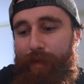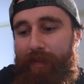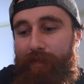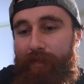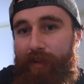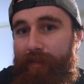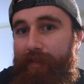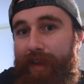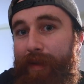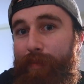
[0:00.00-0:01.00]
if you've got
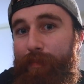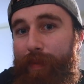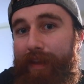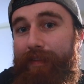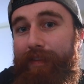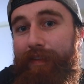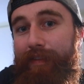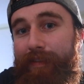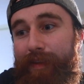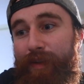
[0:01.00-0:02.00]
segment
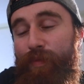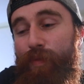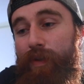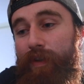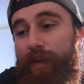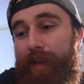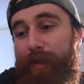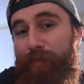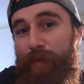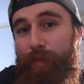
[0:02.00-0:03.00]
pieces that you want
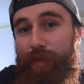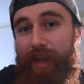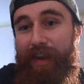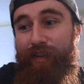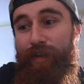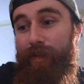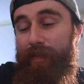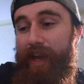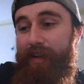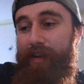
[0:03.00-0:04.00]
to put in, all
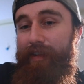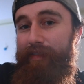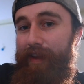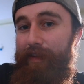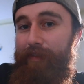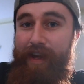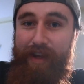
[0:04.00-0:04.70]
of that kind of stuff.